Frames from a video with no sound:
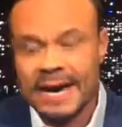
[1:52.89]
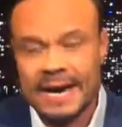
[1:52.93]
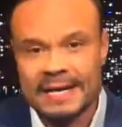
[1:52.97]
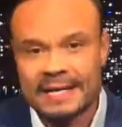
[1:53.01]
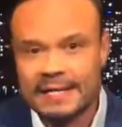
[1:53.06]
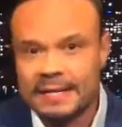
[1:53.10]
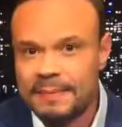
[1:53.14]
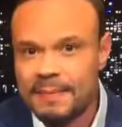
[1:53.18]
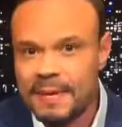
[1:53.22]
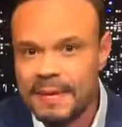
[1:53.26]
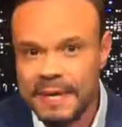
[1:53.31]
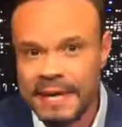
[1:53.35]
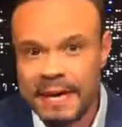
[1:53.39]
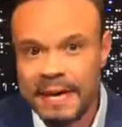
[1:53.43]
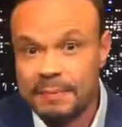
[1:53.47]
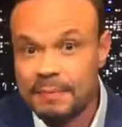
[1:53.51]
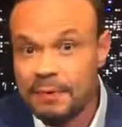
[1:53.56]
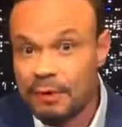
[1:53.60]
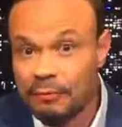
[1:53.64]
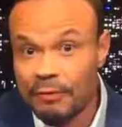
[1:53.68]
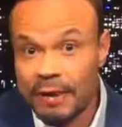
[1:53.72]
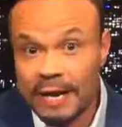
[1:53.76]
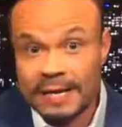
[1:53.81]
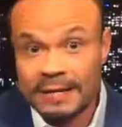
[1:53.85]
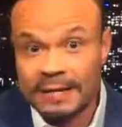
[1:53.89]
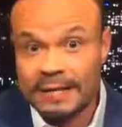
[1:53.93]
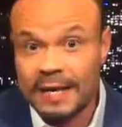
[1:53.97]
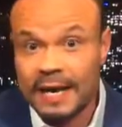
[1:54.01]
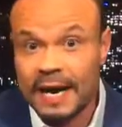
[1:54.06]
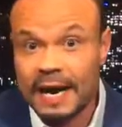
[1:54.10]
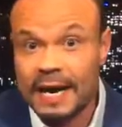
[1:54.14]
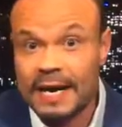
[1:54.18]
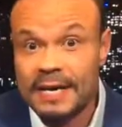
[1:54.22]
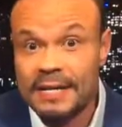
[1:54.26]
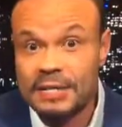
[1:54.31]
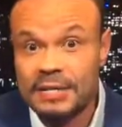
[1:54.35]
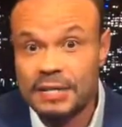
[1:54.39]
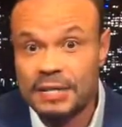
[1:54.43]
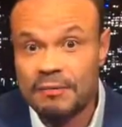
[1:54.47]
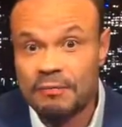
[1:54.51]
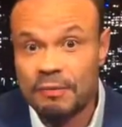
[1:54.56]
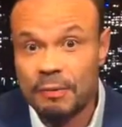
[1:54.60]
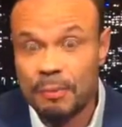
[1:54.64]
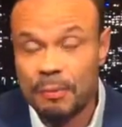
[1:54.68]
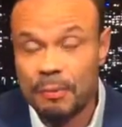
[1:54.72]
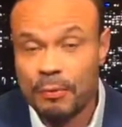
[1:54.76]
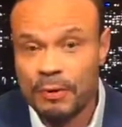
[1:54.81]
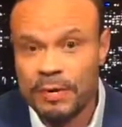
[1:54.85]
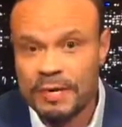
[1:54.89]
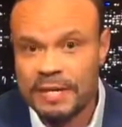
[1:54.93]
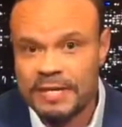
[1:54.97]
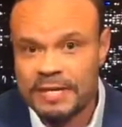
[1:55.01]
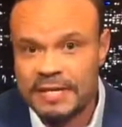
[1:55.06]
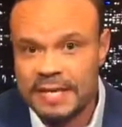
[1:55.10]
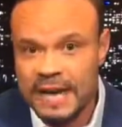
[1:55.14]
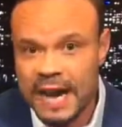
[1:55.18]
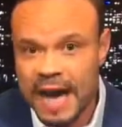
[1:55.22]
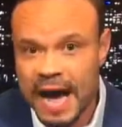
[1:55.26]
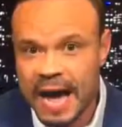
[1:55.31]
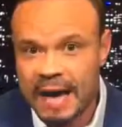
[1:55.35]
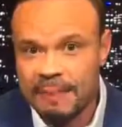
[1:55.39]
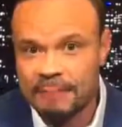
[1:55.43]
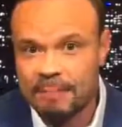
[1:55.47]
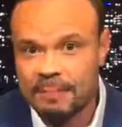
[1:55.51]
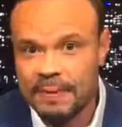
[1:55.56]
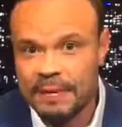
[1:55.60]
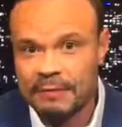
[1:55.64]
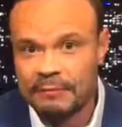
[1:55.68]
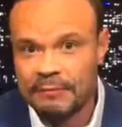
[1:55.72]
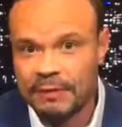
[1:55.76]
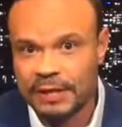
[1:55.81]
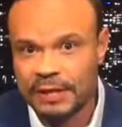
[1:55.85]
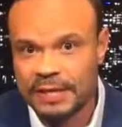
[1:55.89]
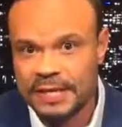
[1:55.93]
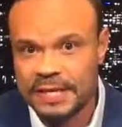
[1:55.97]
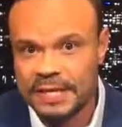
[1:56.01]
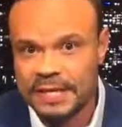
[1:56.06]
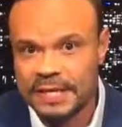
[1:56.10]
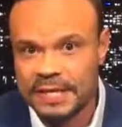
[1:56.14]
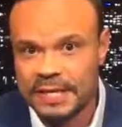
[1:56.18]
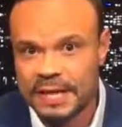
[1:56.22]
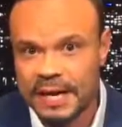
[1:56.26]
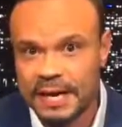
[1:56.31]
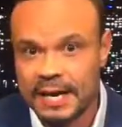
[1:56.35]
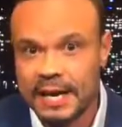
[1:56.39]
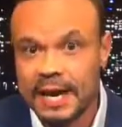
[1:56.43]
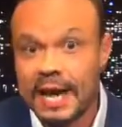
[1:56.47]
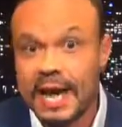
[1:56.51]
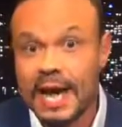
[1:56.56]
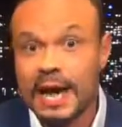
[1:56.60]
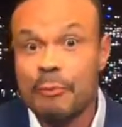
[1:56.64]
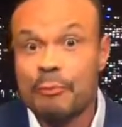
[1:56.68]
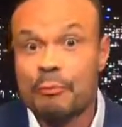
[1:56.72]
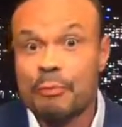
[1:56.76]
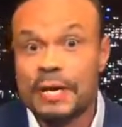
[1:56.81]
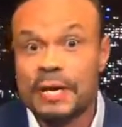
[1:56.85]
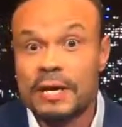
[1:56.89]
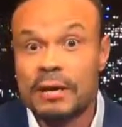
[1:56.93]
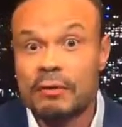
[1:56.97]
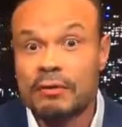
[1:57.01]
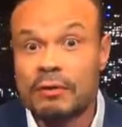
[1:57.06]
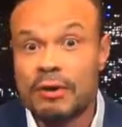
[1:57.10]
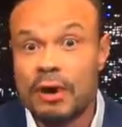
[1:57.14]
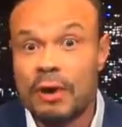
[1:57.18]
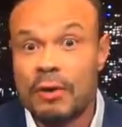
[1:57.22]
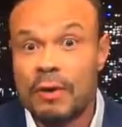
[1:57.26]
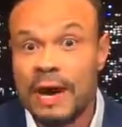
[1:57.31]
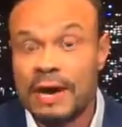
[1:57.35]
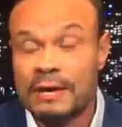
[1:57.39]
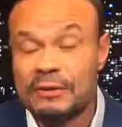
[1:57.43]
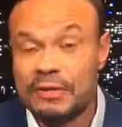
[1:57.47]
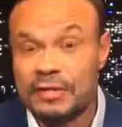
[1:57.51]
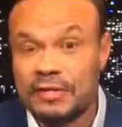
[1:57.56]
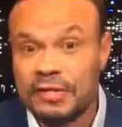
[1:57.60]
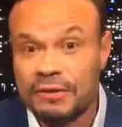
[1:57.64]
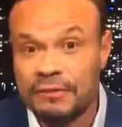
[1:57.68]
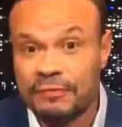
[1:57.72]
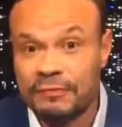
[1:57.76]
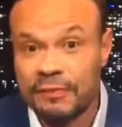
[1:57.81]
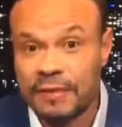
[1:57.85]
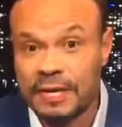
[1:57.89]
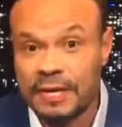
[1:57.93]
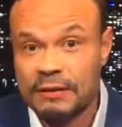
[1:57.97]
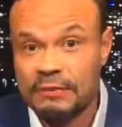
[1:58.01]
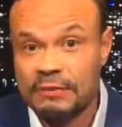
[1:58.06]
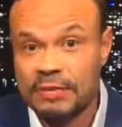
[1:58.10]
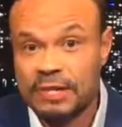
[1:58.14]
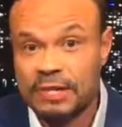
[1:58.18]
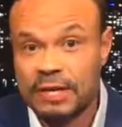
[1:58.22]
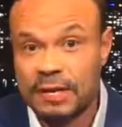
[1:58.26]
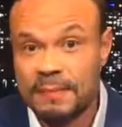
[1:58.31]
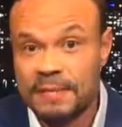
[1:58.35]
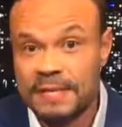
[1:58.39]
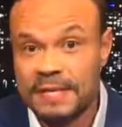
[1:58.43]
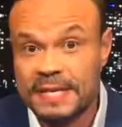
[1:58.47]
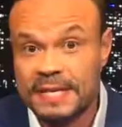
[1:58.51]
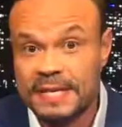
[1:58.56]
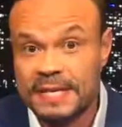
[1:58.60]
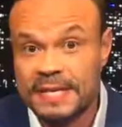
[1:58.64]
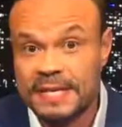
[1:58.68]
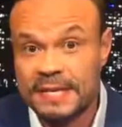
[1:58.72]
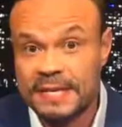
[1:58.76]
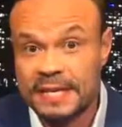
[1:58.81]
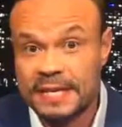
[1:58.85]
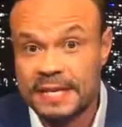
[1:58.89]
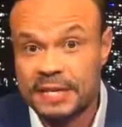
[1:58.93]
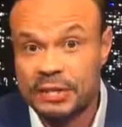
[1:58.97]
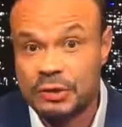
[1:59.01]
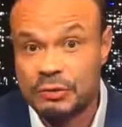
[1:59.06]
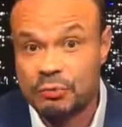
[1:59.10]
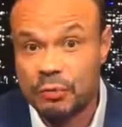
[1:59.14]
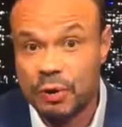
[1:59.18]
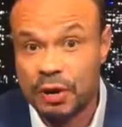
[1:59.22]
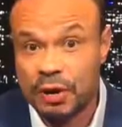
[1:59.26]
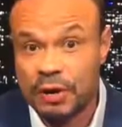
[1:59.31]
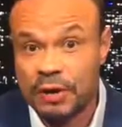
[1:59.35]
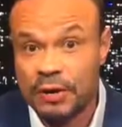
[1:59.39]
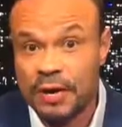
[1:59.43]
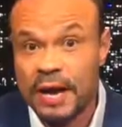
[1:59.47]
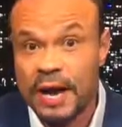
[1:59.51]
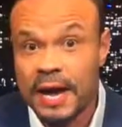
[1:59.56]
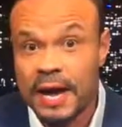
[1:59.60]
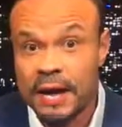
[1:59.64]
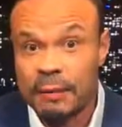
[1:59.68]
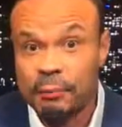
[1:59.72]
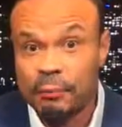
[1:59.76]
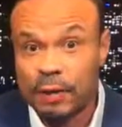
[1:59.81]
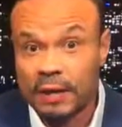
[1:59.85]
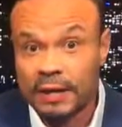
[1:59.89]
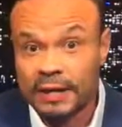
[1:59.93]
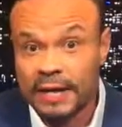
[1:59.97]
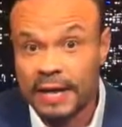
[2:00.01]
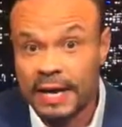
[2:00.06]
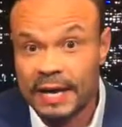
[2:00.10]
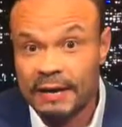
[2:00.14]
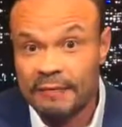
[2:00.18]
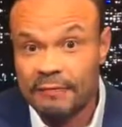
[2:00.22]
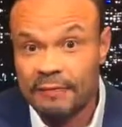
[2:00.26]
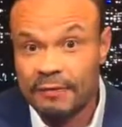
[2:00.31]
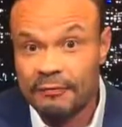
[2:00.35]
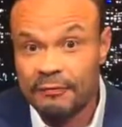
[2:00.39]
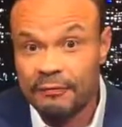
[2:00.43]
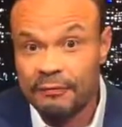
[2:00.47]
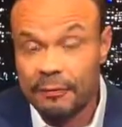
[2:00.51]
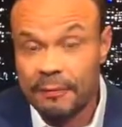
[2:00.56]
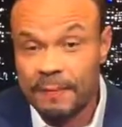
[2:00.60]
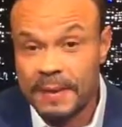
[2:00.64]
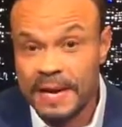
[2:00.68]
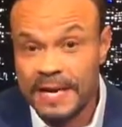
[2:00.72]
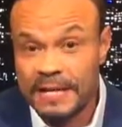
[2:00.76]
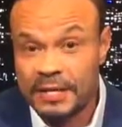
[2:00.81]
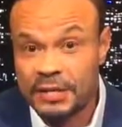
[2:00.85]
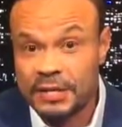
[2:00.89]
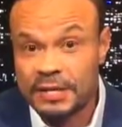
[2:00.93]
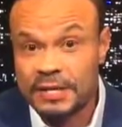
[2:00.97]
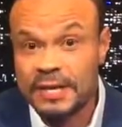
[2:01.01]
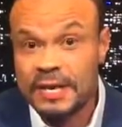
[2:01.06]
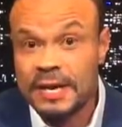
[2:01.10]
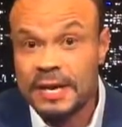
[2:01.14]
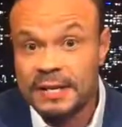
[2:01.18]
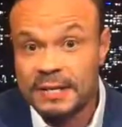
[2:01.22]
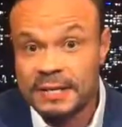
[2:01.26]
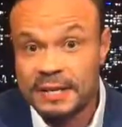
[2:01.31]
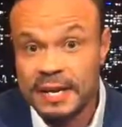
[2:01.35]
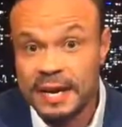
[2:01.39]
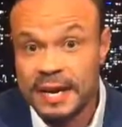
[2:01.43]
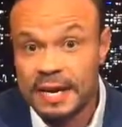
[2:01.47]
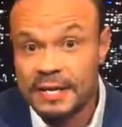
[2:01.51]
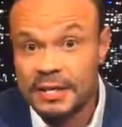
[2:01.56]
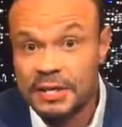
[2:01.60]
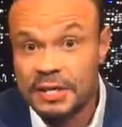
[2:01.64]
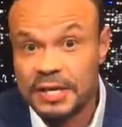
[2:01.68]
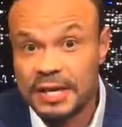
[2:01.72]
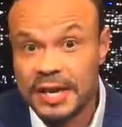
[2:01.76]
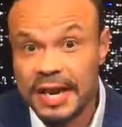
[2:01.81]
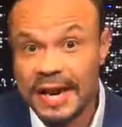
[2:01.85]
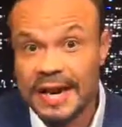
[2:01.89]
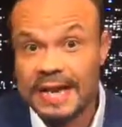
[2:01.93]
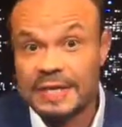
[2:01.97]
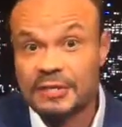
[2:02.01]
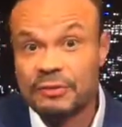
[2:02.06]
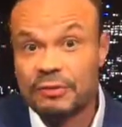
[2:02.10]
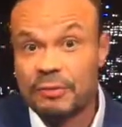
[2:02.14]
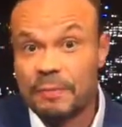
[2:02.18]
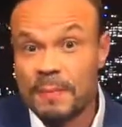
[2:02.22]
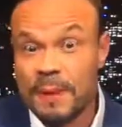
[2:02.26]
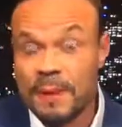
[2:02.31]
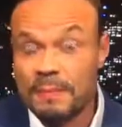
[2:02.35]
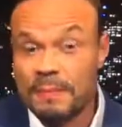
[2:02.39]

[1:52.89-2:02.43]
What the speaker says: Andy McCabe, you're right, the IG report has not been released yet, and we don't know how severe some of these leaks were and what kind of information the IG has. And